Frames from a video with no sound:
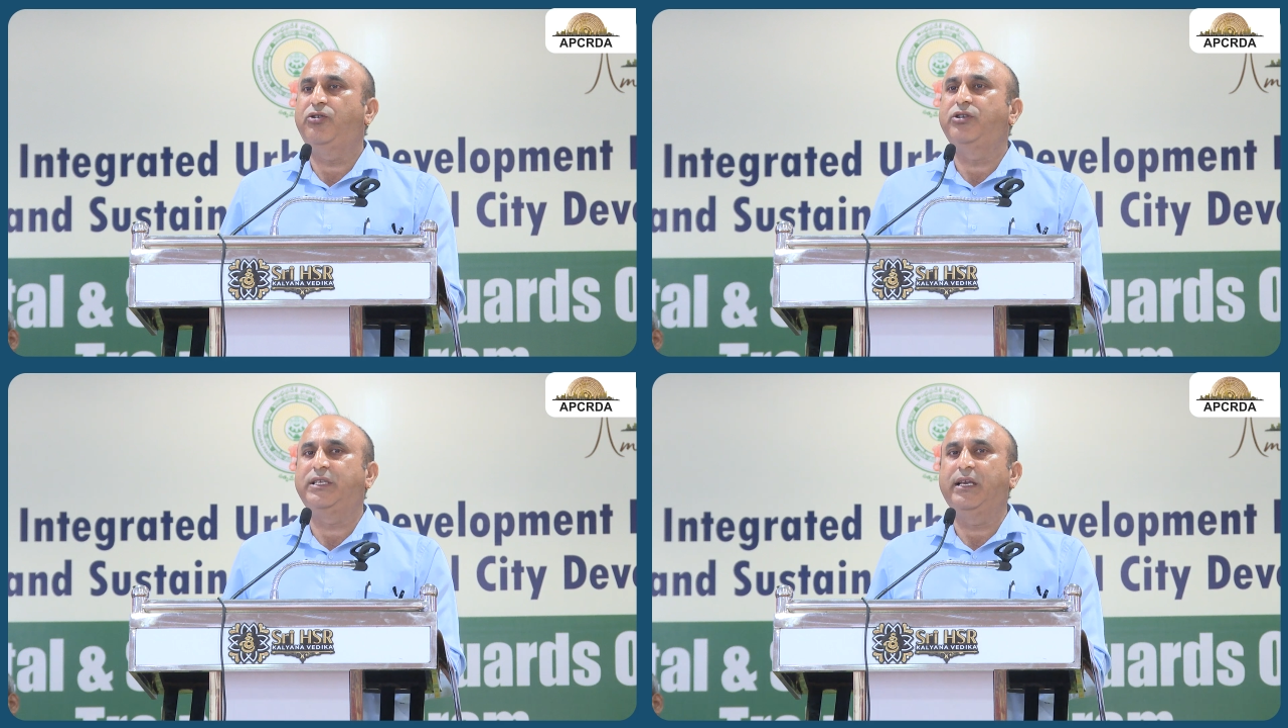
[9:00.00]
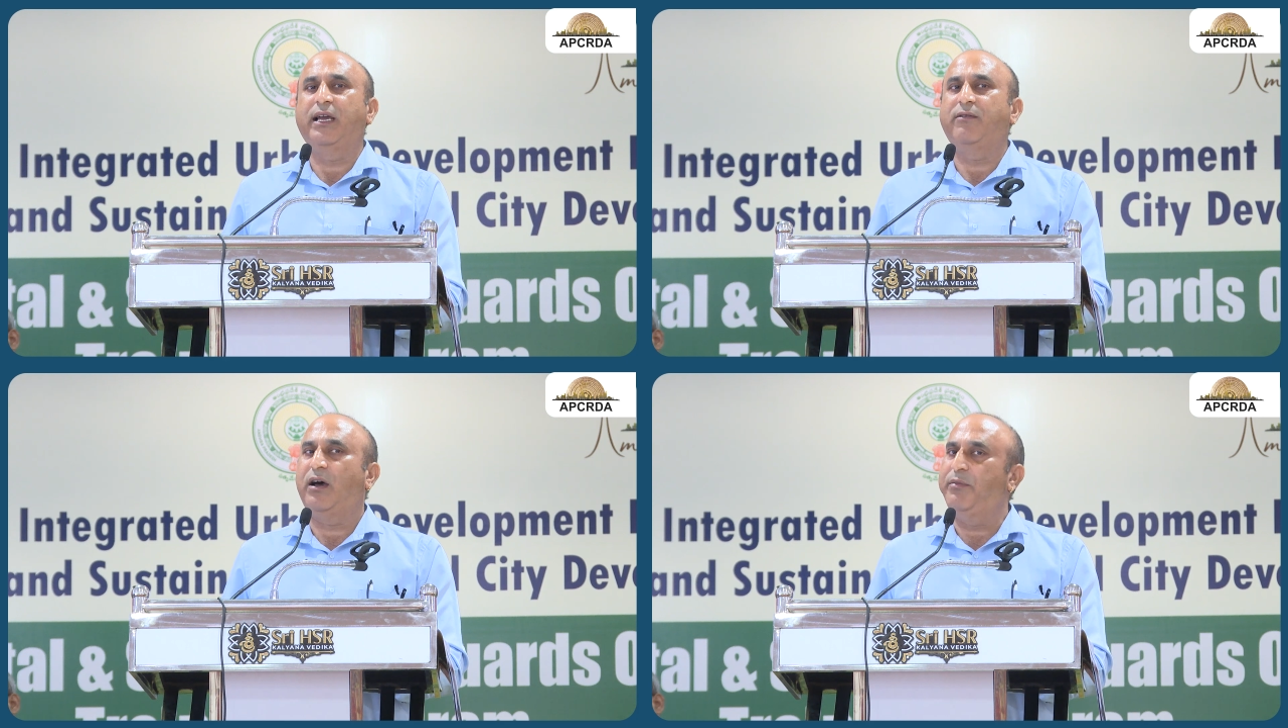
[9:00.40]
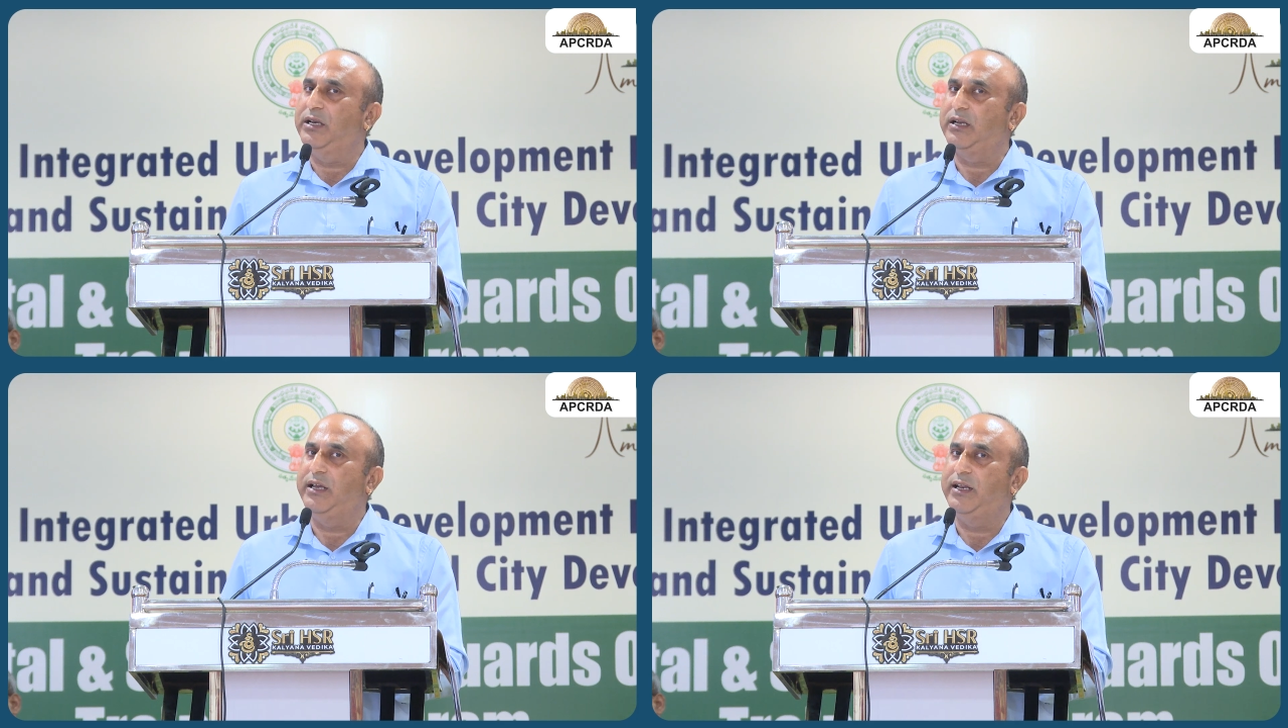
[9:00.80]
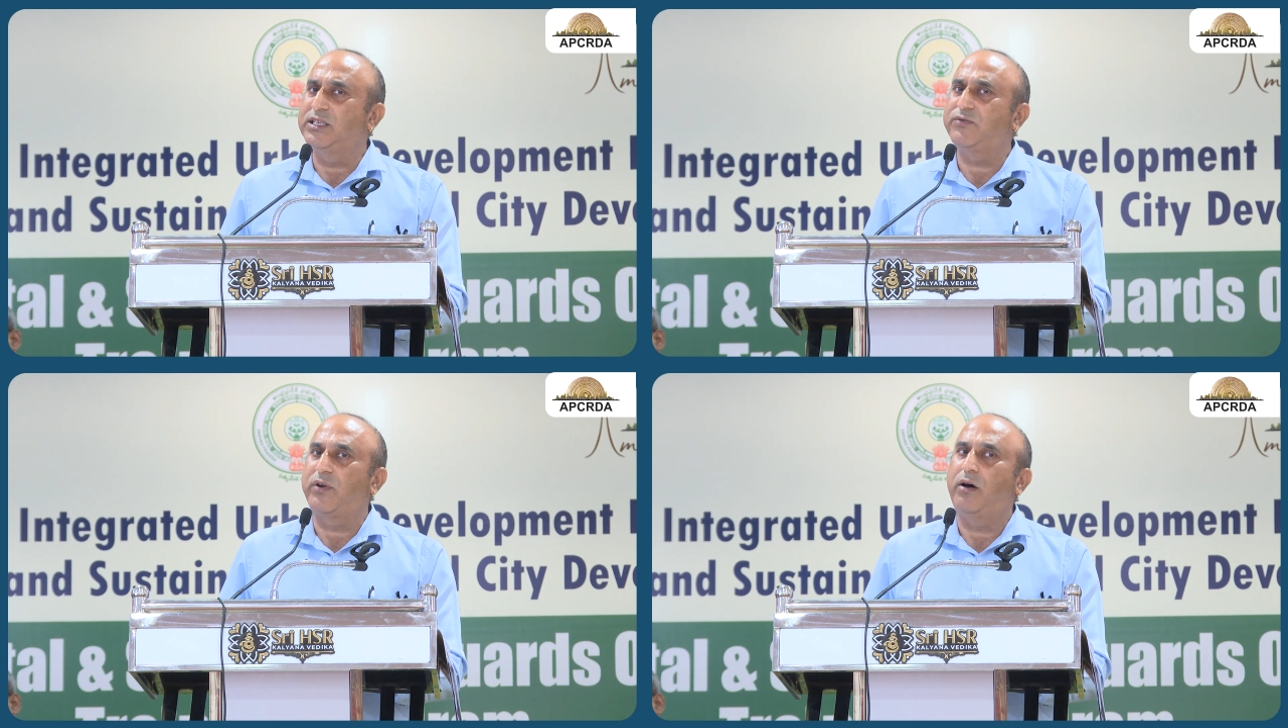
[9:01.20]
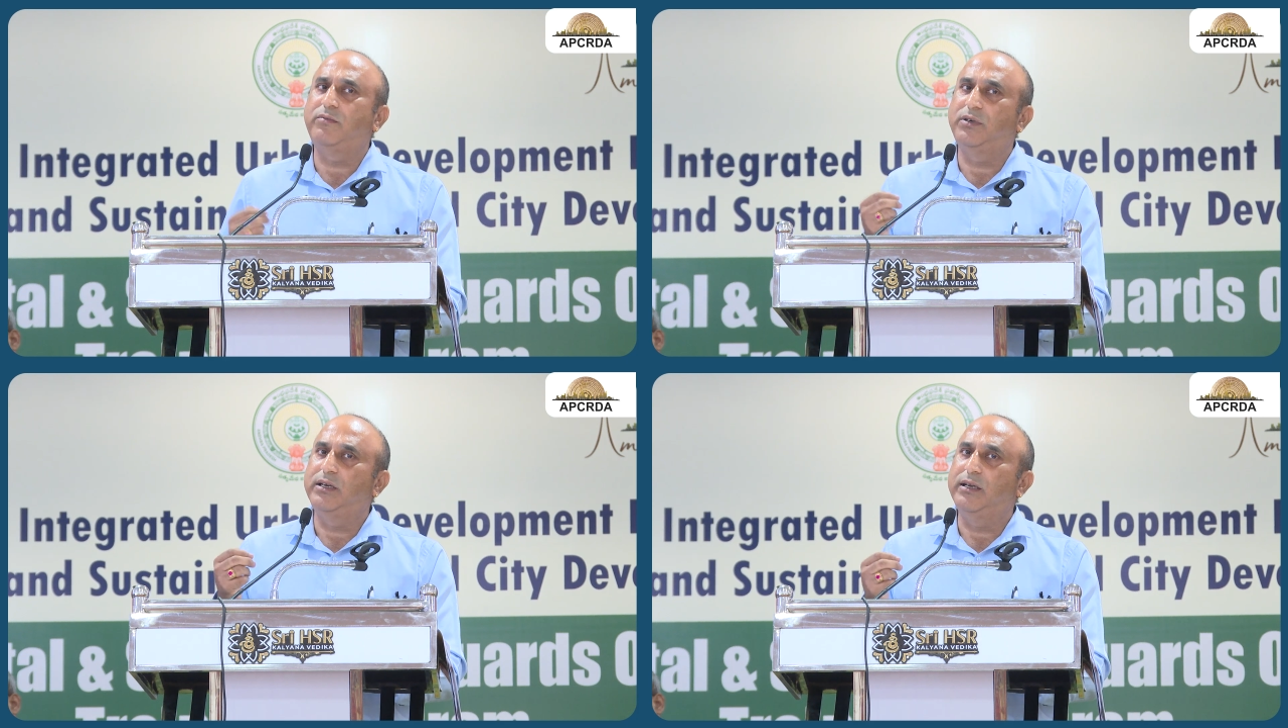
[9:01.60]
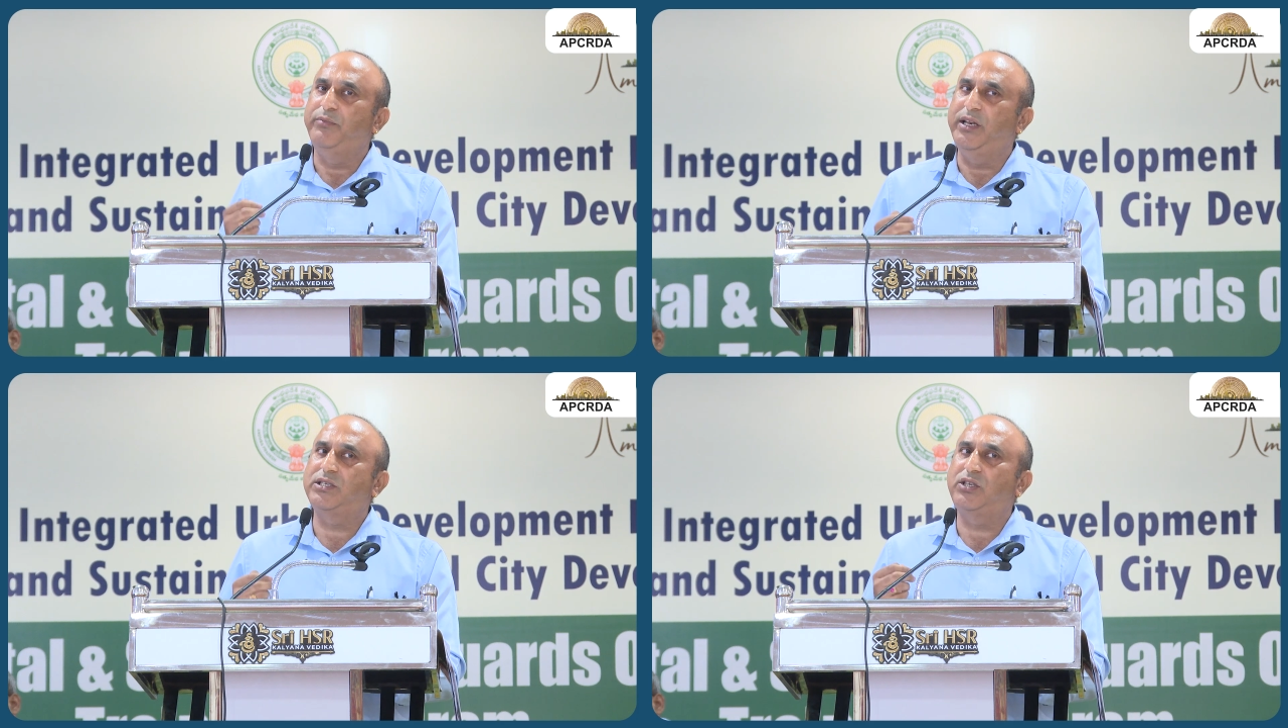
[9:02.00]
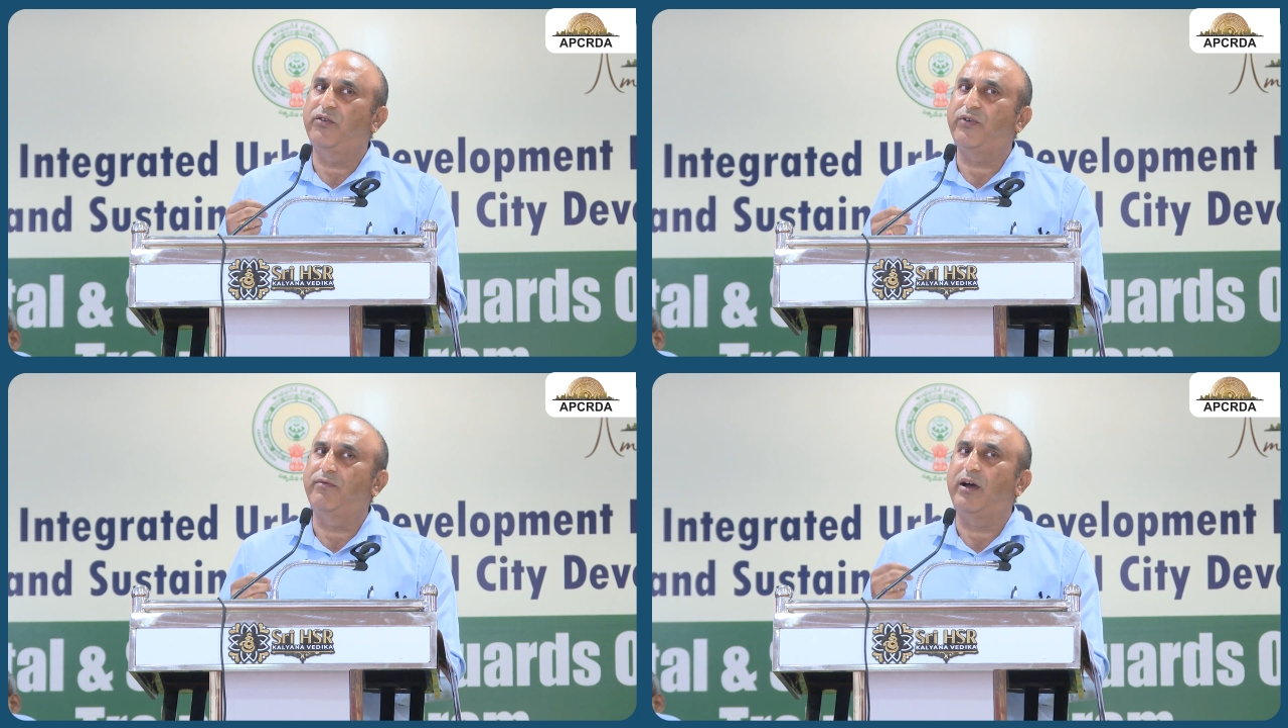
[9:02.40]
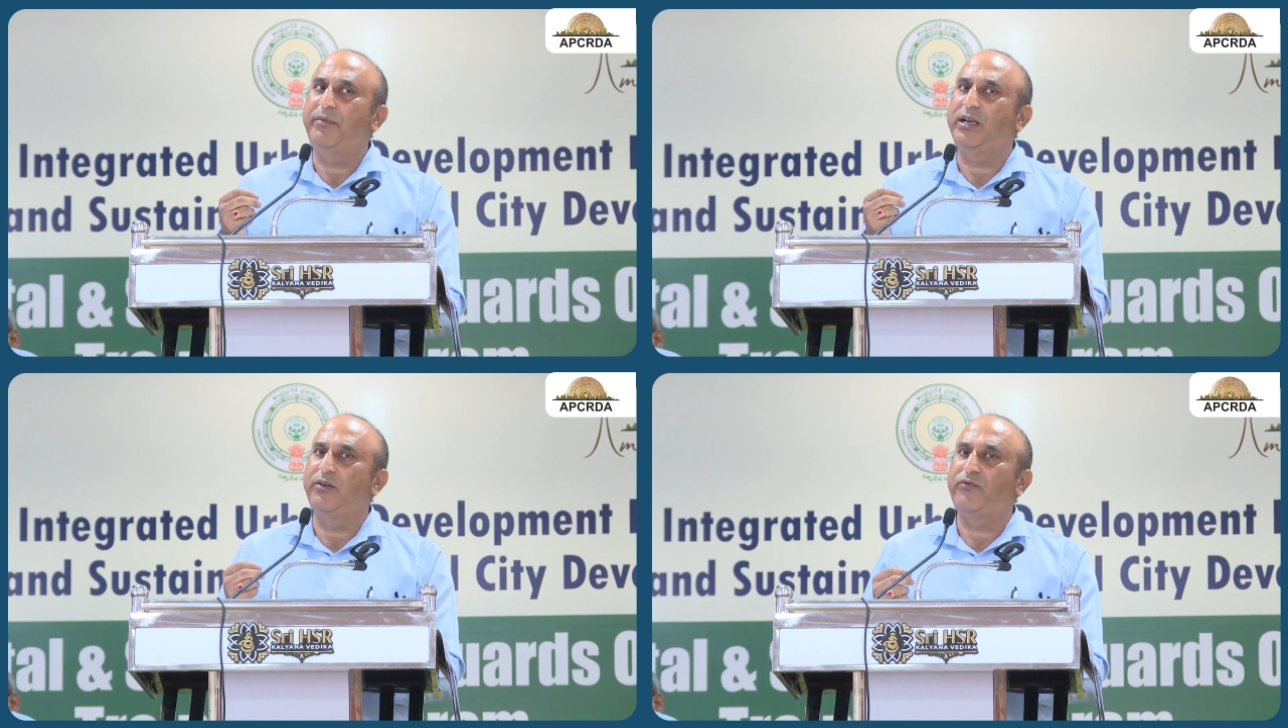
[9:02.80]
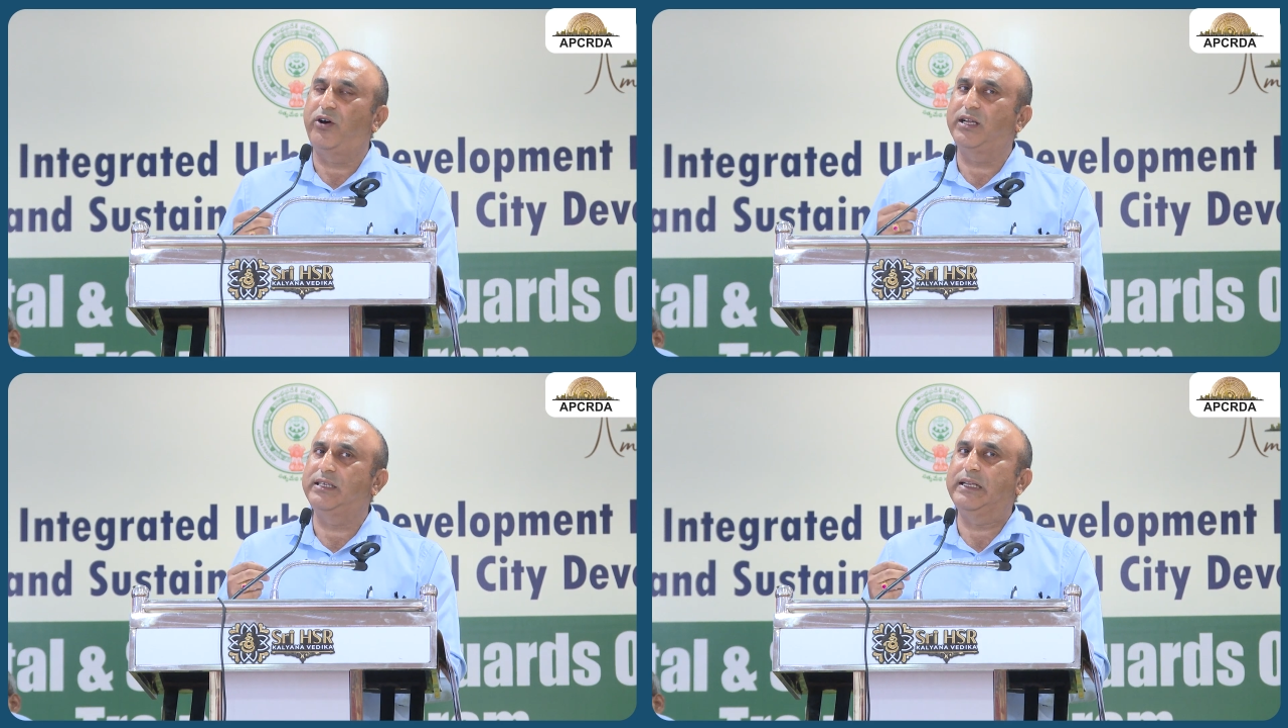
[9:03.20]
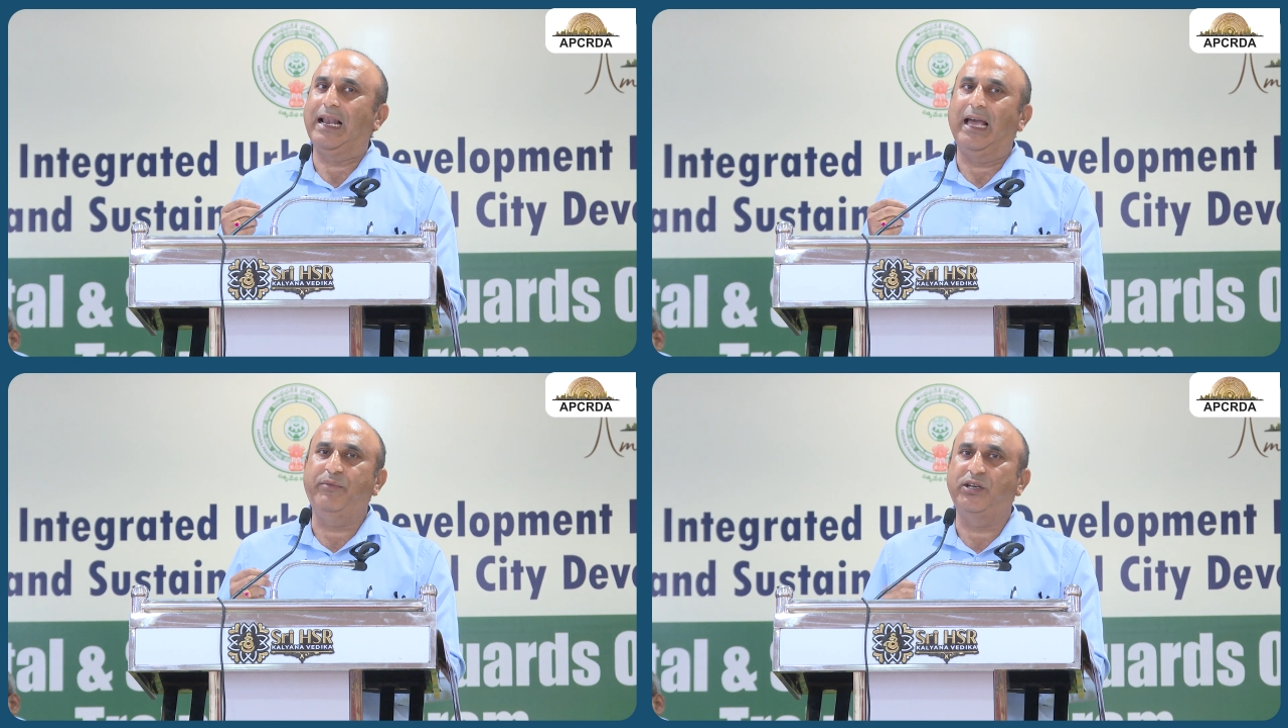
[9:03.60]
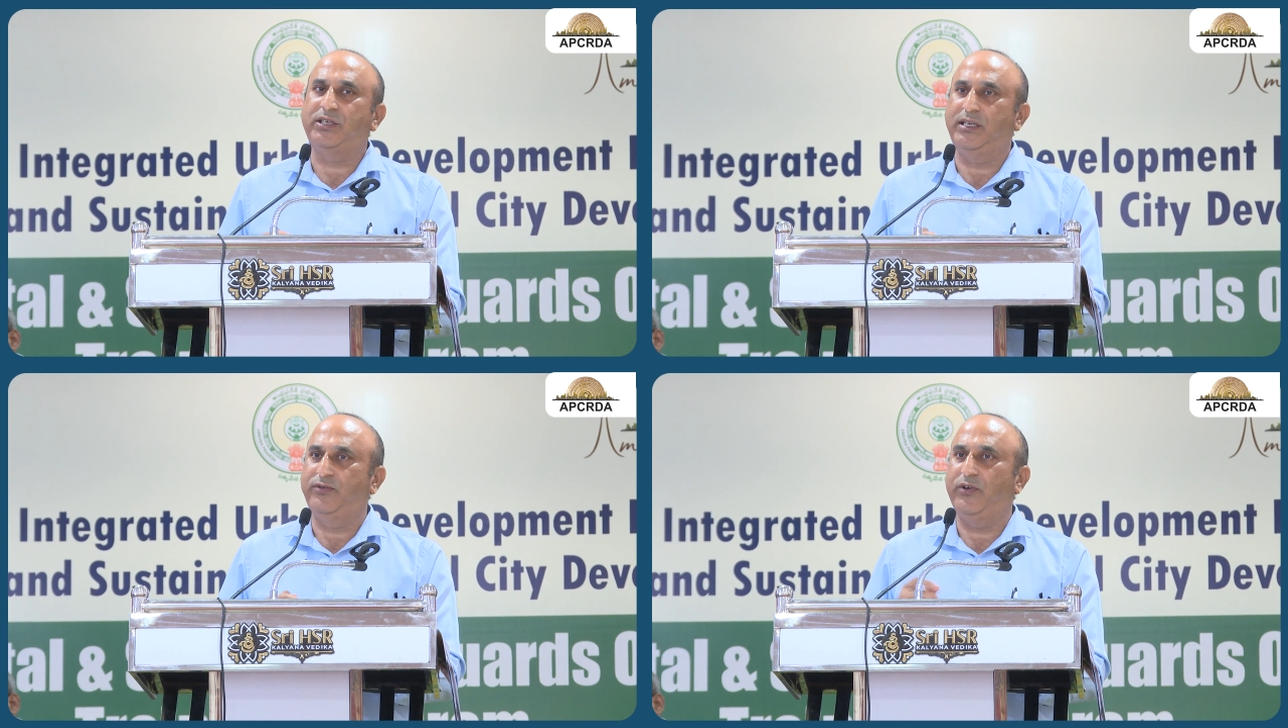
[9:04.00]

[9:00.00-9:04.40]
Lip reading: to seek environment clearance from Ministry of Environment and Forest and Climate Change.